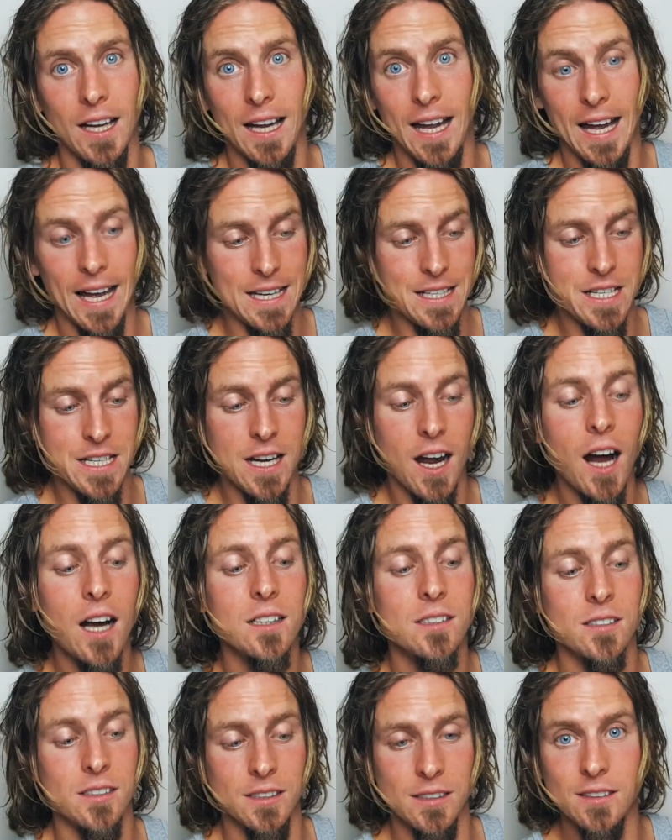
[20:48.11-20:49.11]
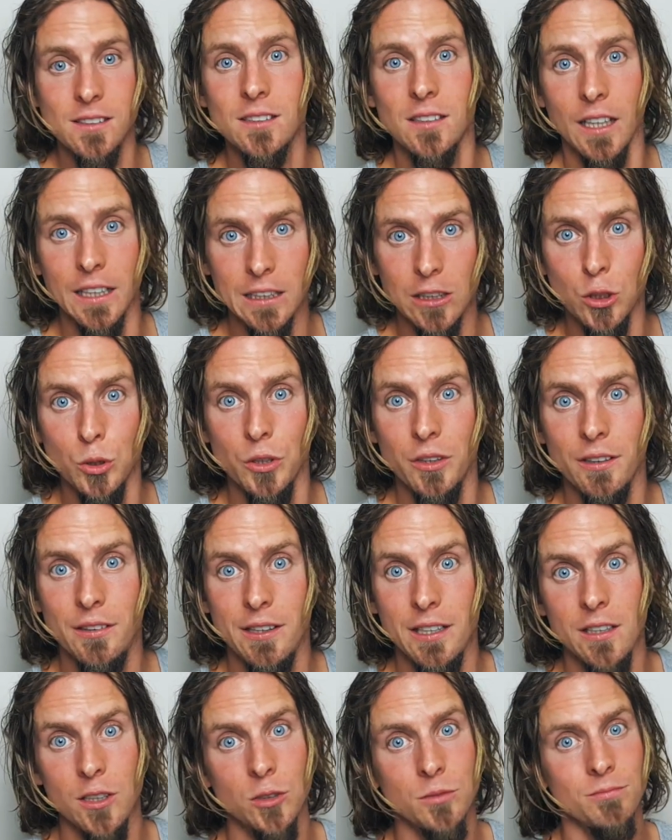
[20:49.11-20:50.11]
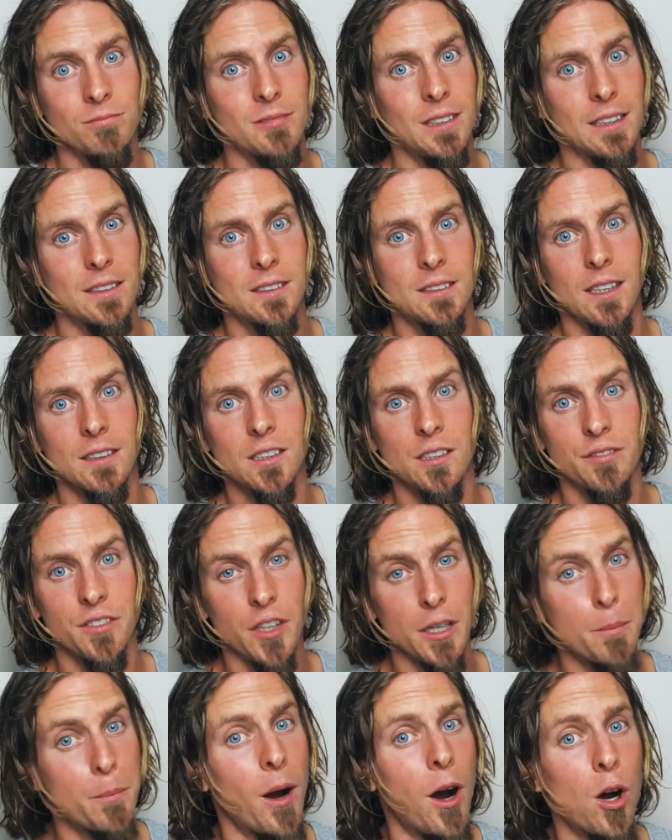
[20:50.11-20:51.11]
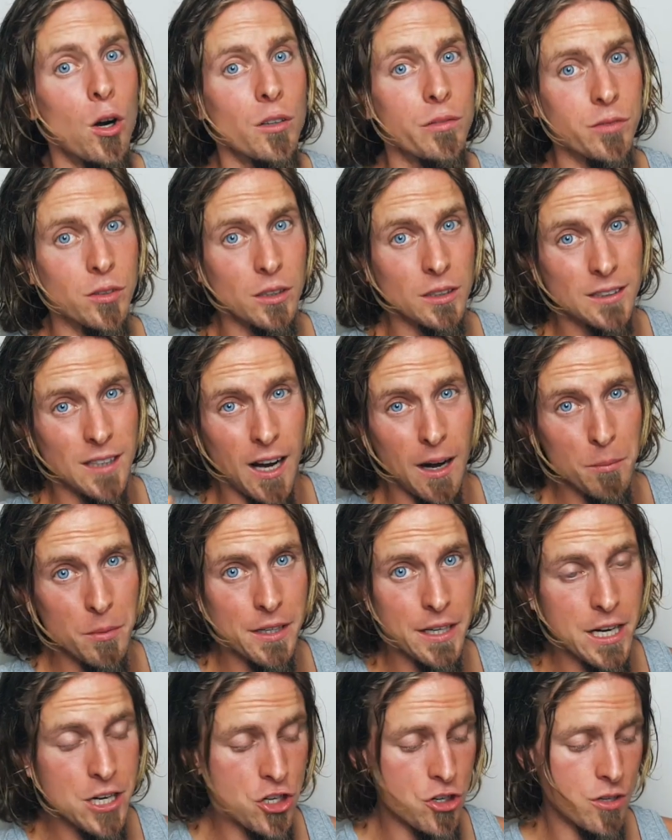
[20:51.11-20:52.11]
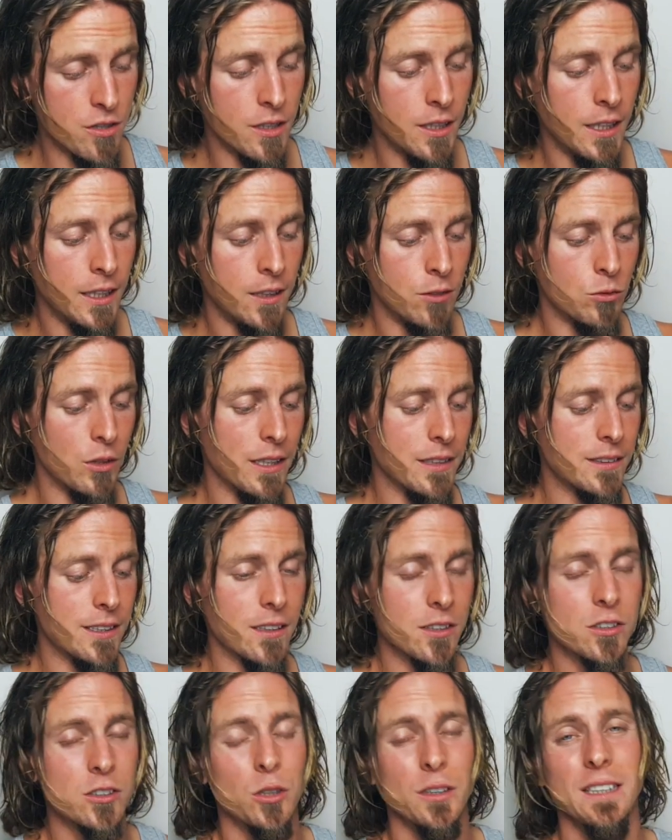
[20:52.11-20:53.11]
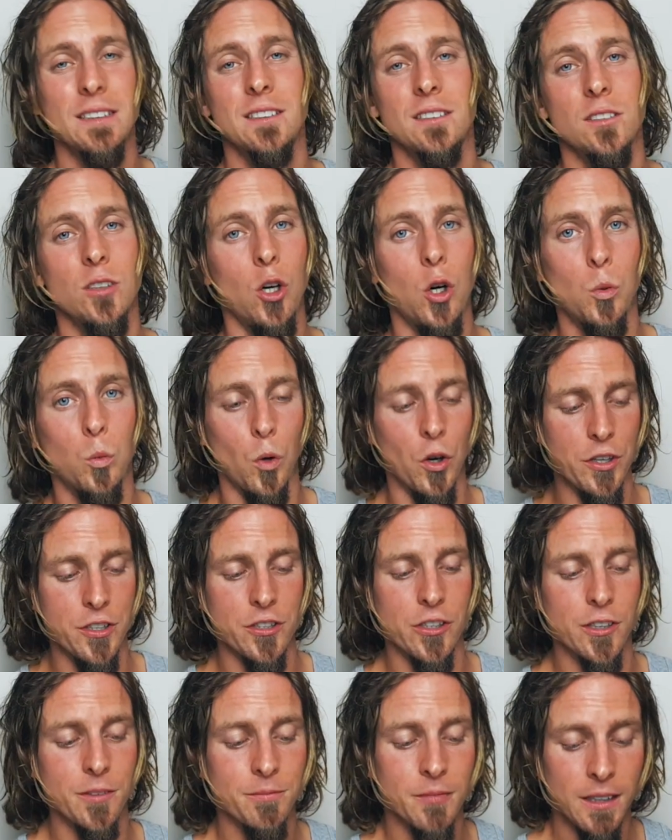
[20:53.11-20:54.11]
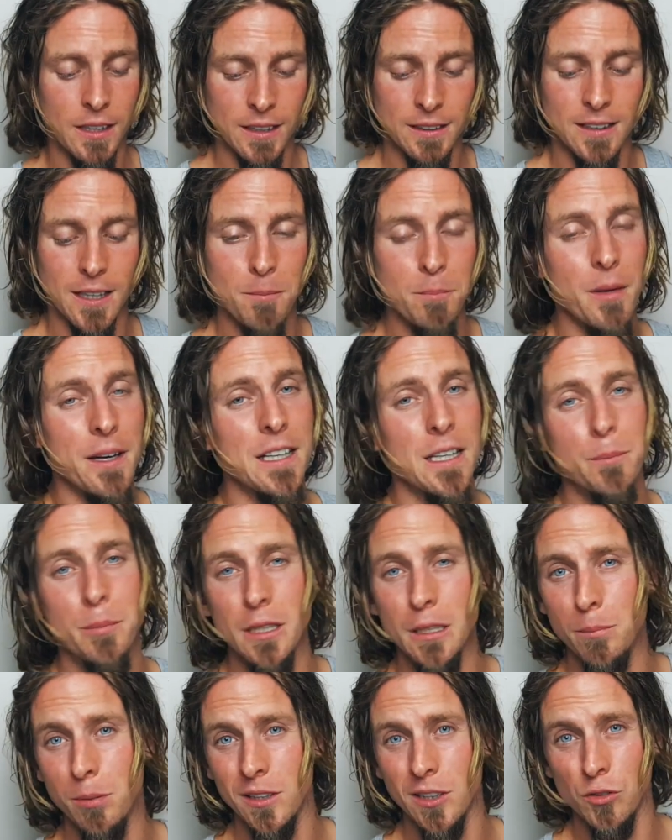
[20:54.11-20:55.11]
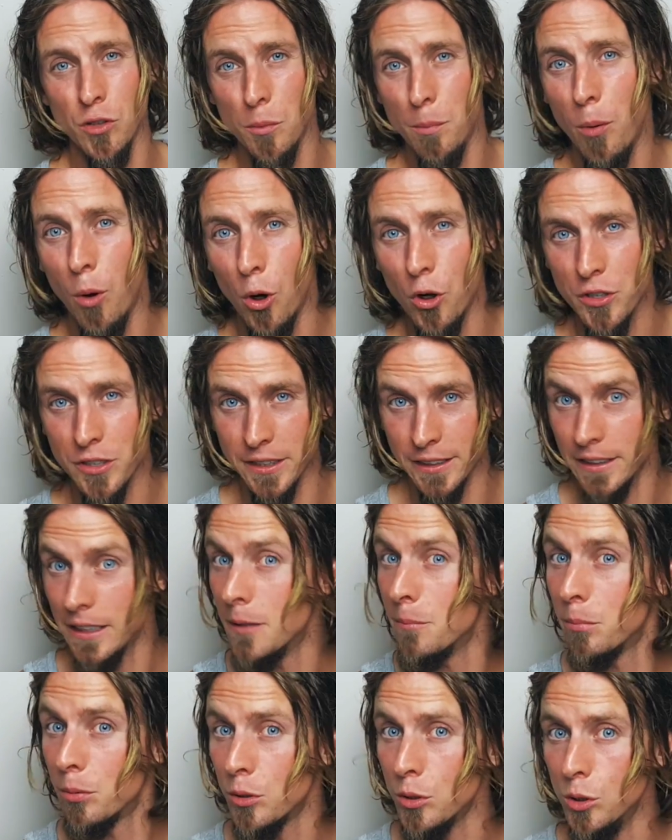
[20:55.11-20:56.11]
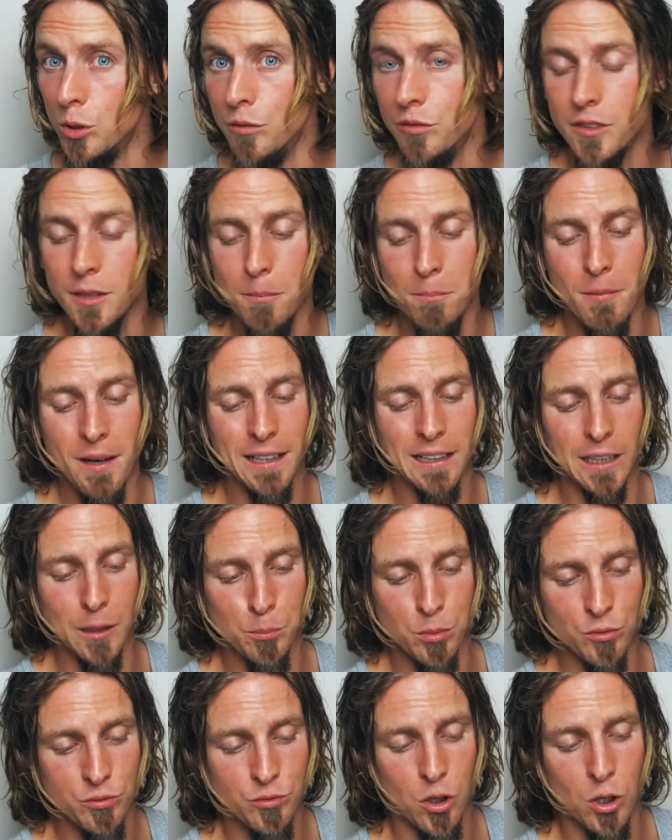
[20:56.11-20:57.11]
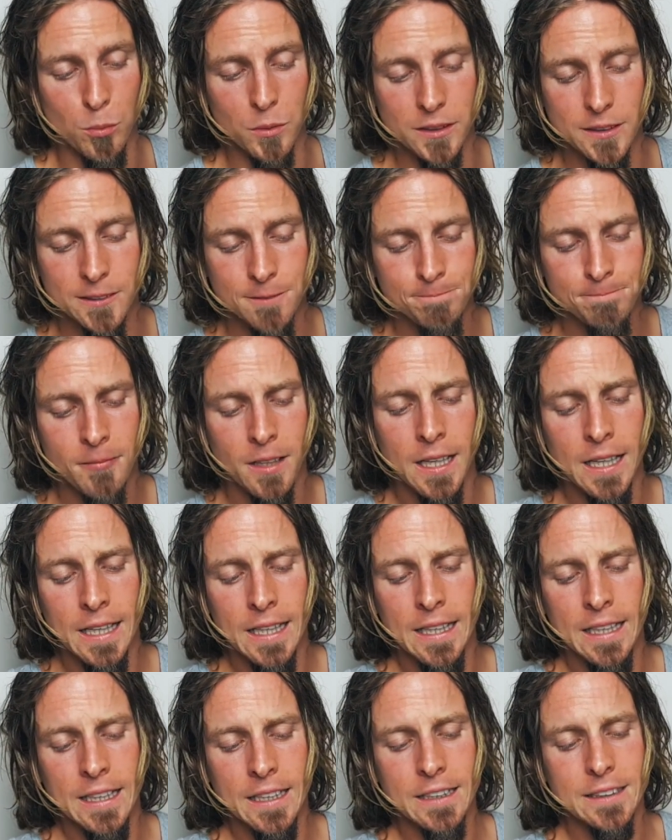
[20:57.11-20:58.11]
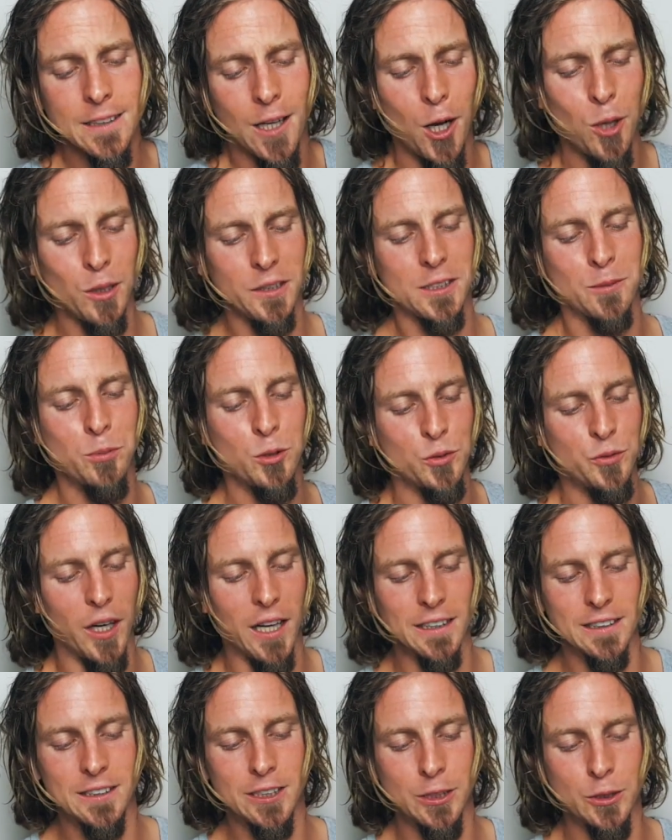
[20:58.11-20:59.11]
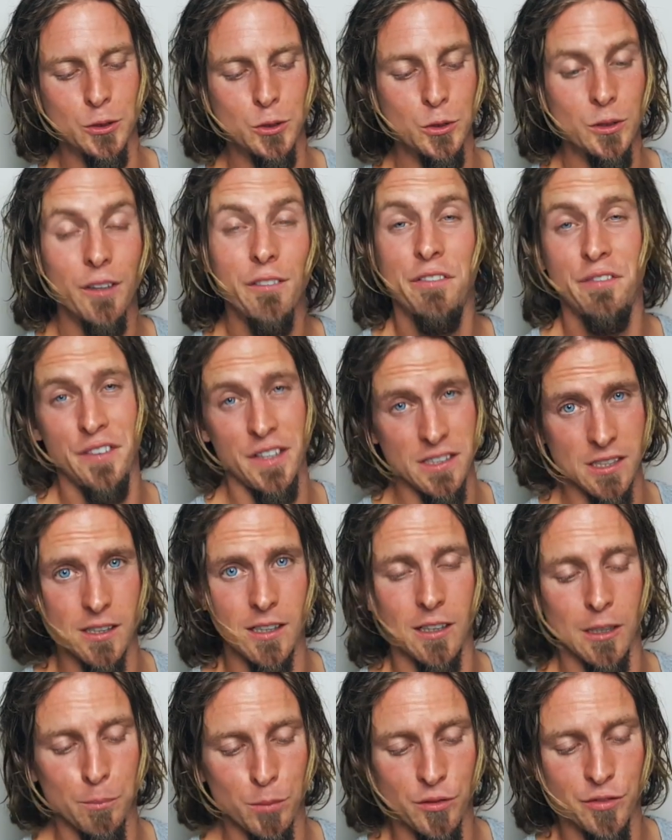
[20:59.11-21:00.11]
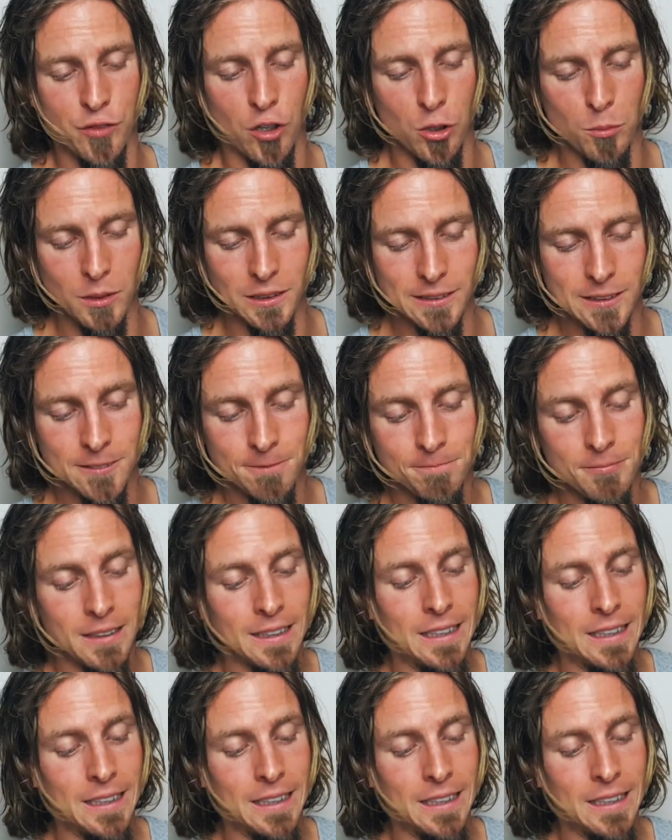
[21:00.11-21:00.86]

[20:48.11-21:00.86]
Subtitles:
antioxidants like glutathione, that's a very powerful combination right there. So it's no wonder that many people are reporting improved mental performance. Now let's move on to physical performance.